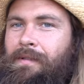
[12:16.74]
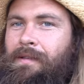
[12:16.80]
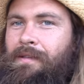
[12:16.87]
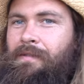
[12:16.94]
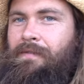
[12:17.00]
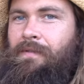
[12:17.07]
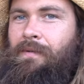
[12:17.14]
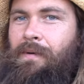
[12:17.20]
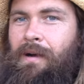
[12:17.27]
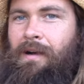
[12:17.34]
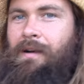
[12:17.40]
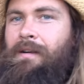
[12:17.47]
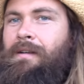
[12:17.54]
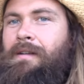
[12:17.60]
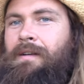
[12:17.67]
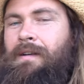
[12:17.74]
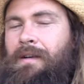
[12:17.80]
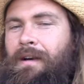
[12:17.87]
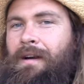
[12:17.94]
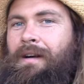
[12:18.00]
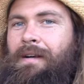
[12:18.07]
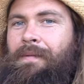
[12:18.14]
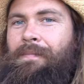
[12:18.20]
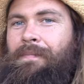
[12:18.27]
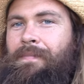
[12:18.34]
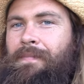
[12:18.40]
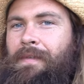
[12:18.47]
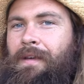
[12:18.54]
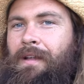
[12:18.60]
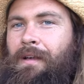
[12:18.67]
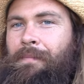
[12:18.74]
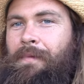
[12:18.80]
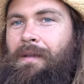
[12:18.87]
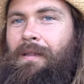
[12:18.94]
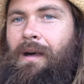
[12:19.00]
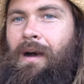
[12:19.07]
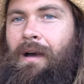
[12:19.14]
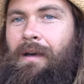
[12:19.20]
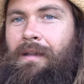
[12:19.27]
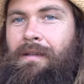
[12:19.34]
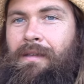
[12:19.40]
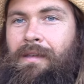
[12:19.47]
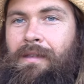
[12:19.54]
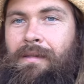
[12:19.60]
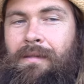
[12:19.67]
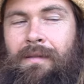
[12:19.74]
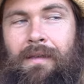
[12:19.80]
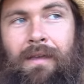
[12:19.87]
of these for a while. It helped me a lot getting